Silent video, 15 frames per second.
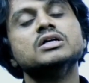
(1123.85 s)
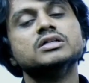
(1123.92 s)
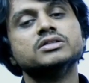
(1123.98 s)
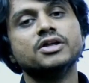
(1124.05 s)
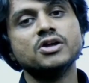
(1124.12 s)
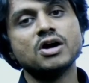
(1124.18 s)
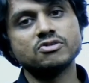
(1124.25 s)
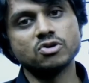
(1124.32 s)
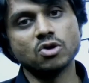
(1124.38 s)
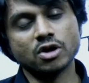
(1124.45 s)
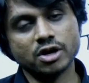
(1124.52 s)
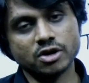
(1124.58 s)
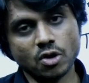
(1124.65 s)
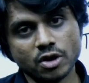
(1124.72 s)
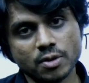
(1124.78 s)
Then you have to talk
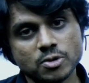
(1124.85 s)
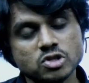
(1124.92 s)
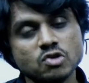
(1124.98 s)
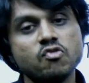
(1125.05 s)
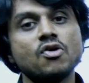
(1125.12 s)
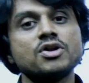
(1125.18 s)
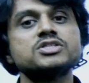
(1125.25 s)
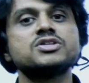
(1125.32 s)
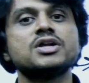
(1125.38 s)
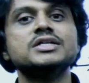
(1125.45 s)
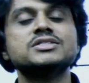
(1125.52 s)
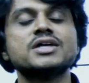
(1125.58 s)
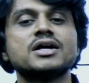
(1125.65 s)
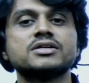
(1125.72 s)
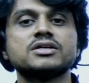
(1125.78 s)
about the Forest Rights
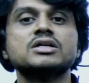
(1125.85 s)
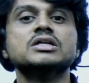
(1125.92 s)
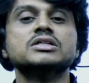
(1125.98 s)
Act.